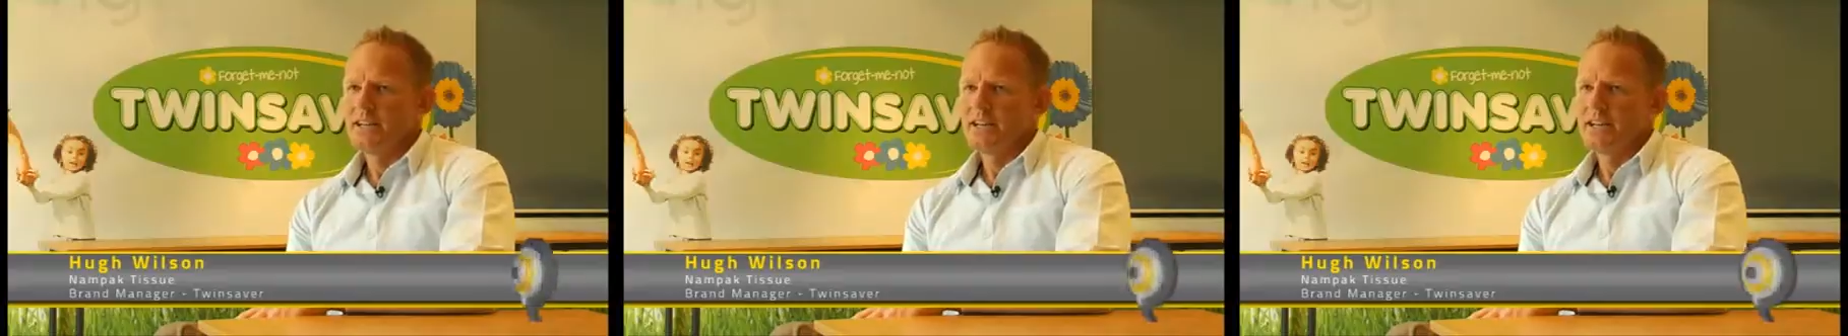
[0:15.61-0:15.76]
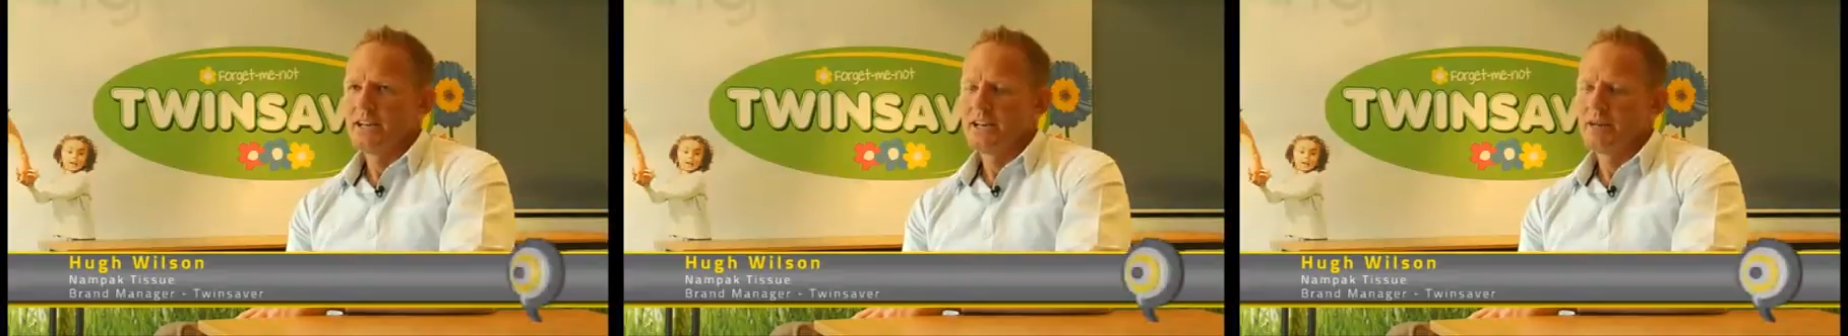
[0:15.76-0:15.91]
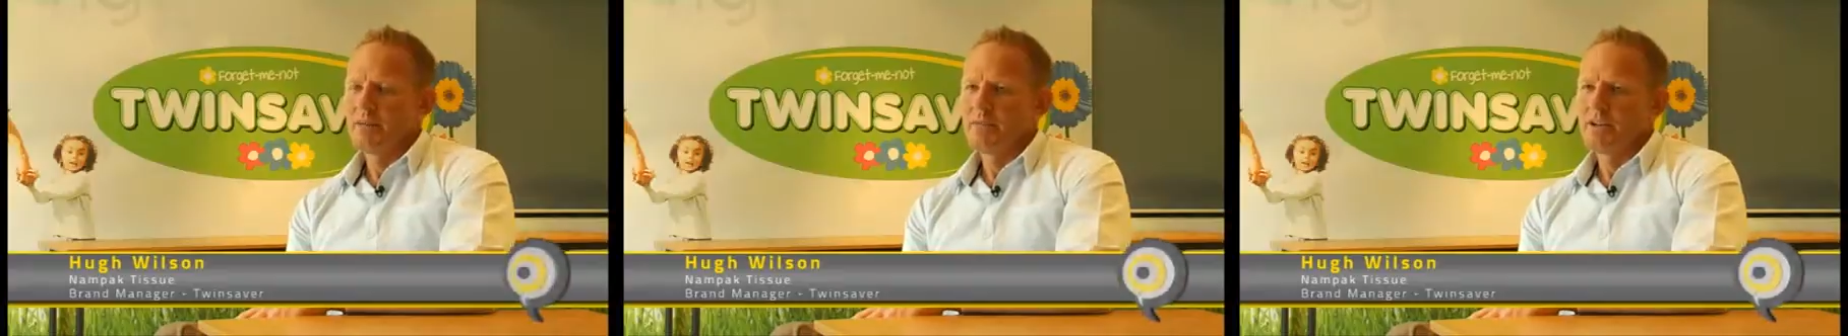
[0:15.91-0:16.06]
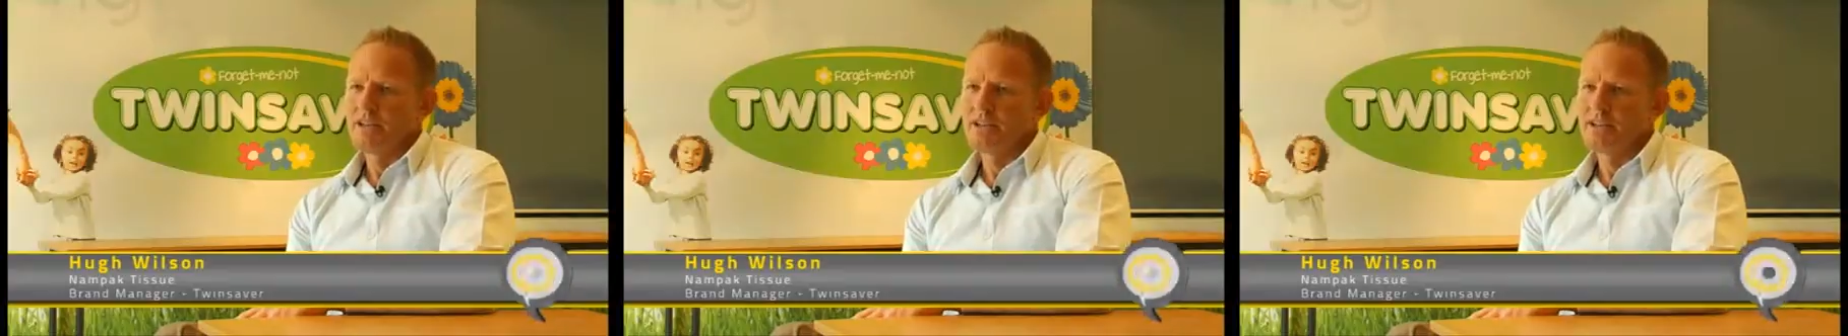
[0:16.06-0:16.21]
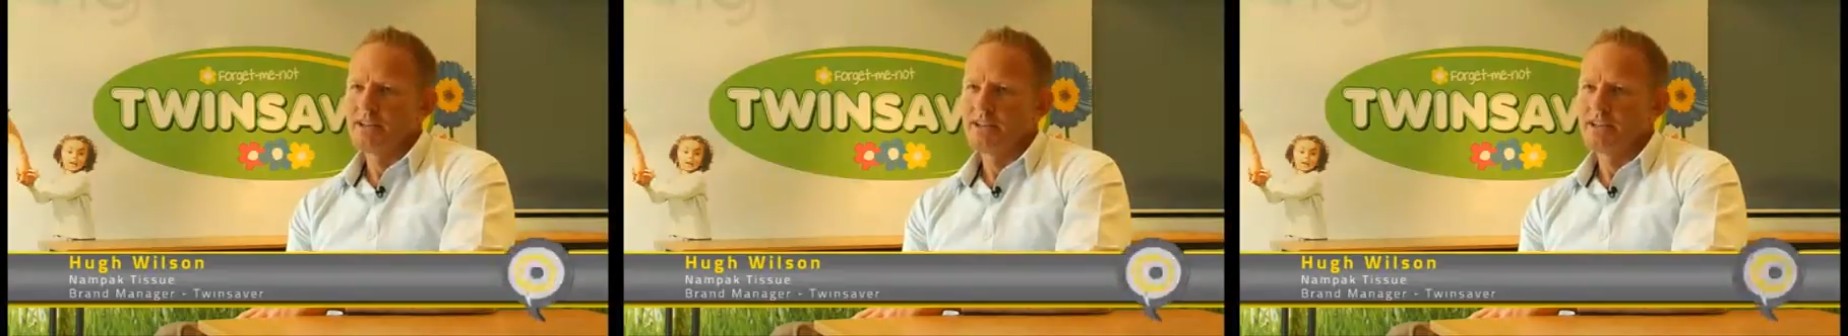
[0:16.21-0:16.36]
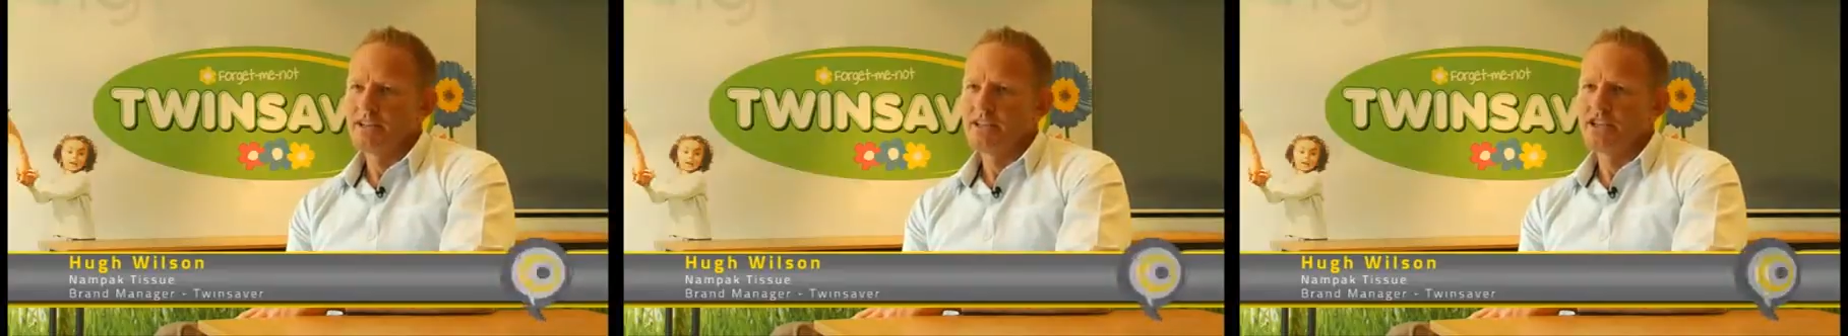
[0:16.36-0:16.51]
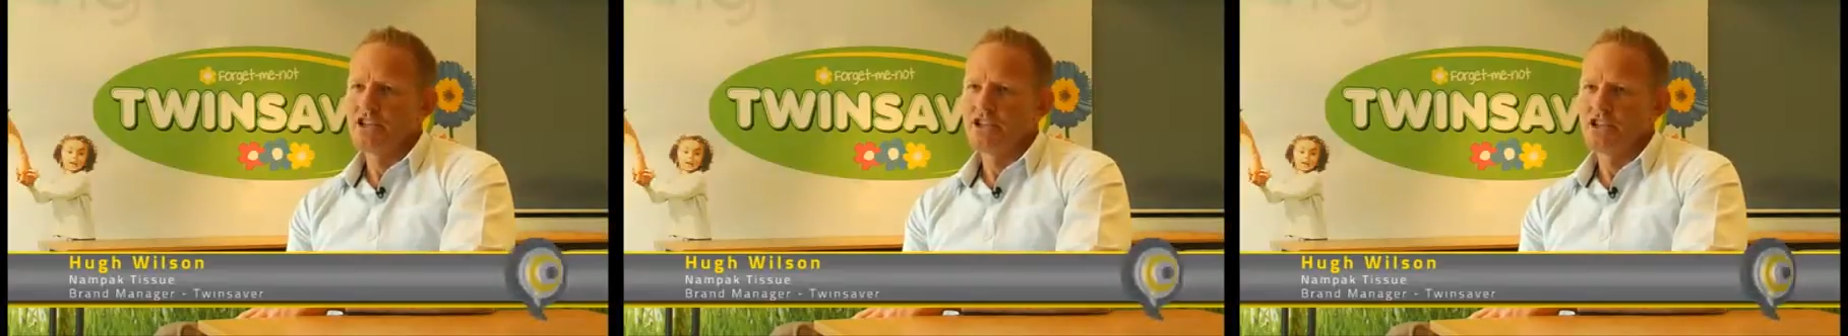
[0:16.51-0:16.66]
But I
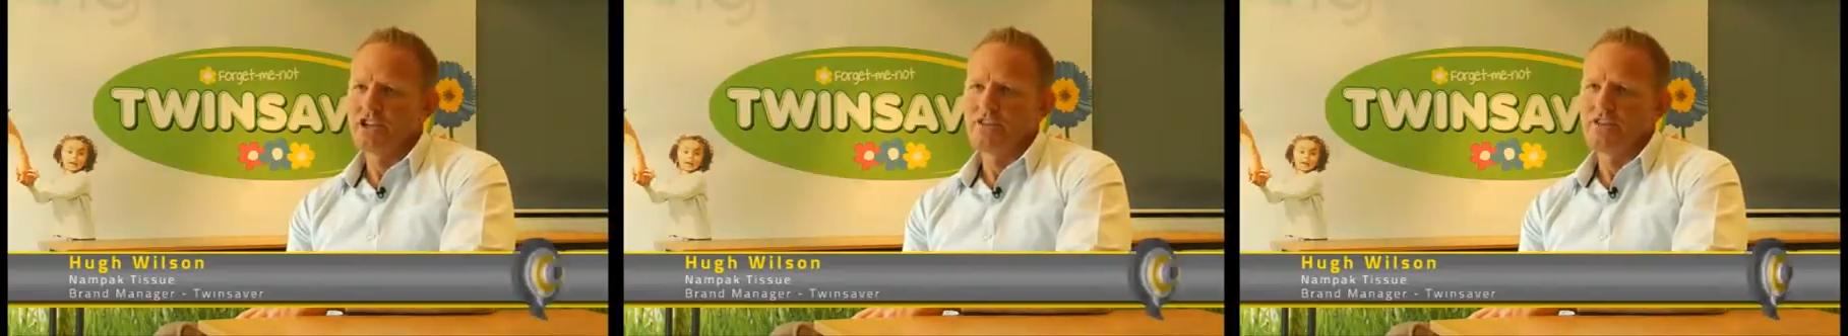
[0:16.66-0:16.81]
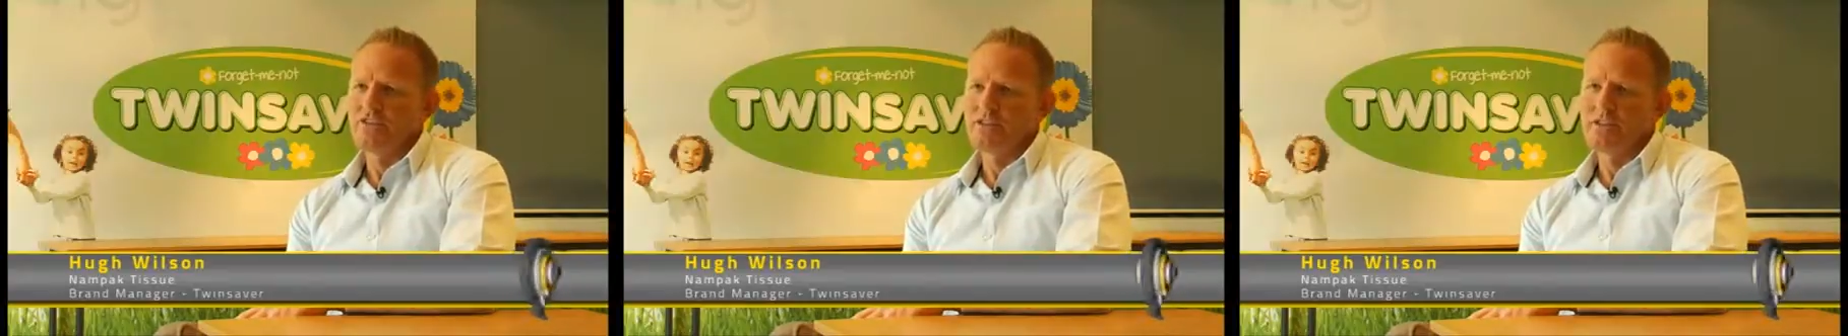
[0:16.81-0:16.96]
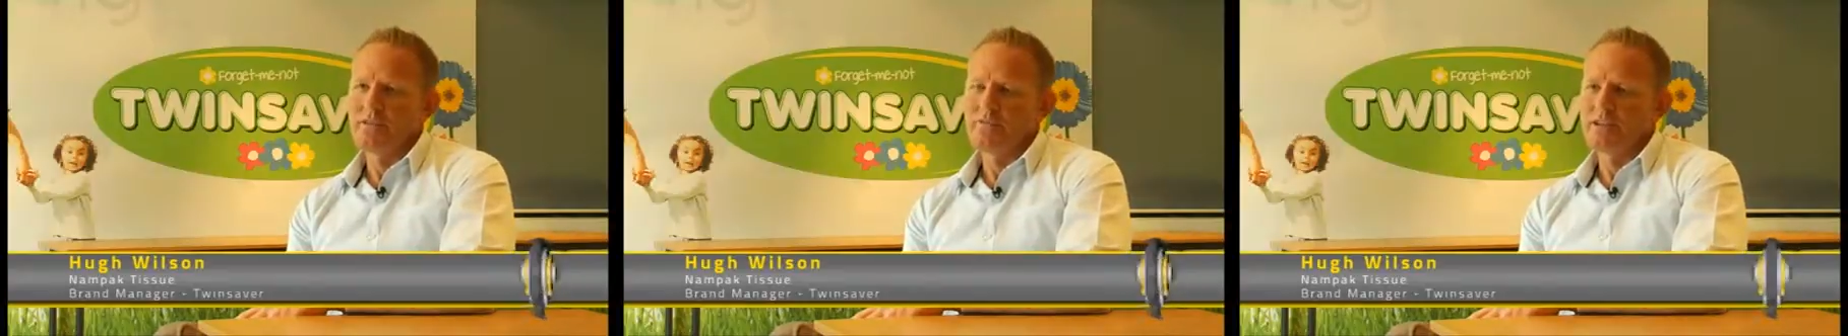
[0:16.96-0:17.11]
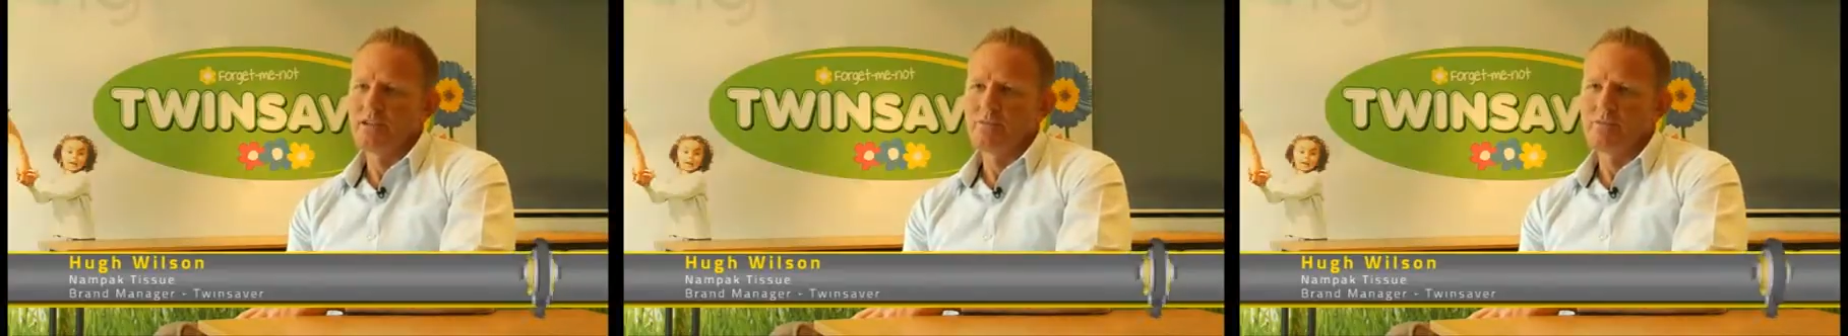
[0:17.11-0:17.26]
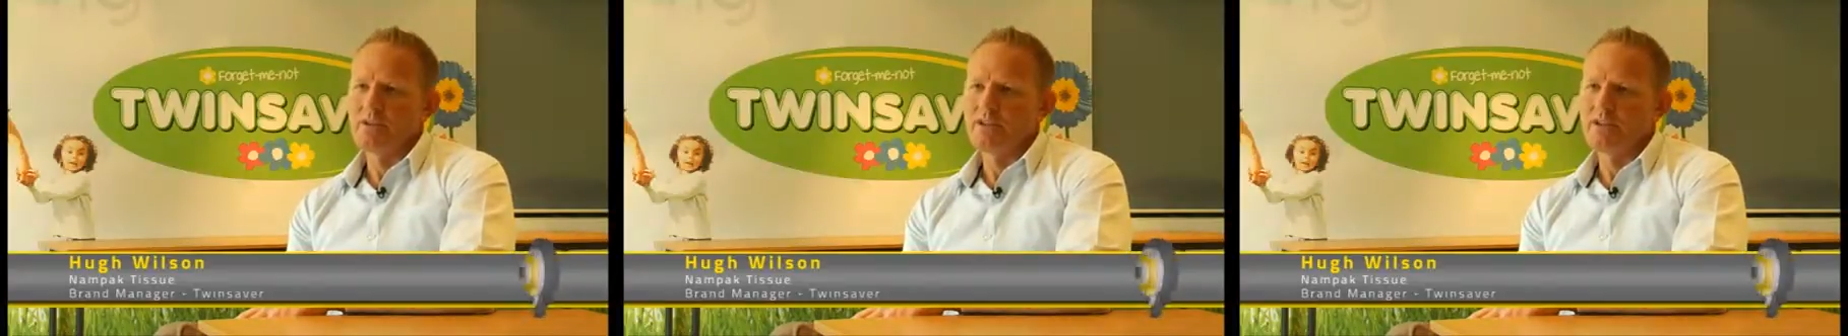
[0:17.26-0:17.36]
think in general, I mean,